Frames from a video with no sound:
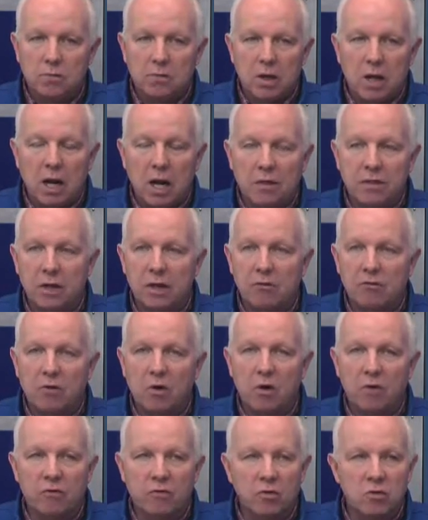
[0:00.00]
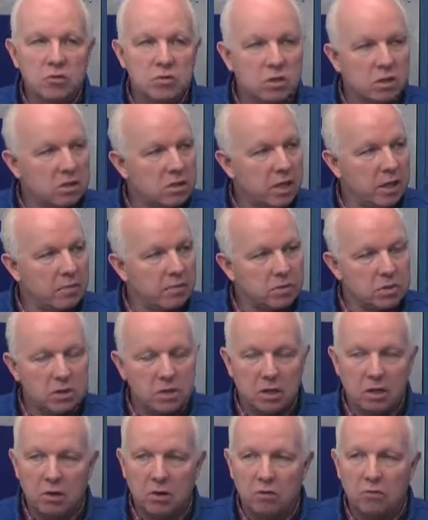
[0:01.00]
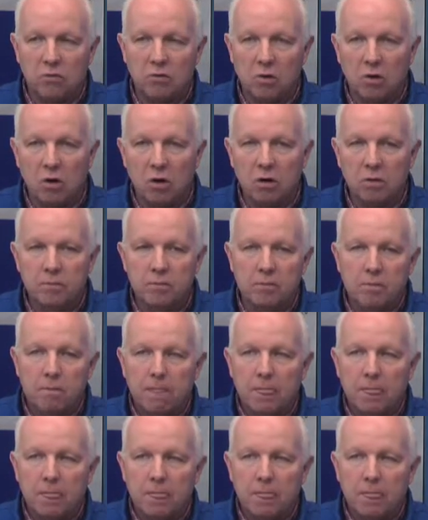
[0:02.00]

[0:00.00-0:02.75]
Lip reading: And I think for our first attempt overall,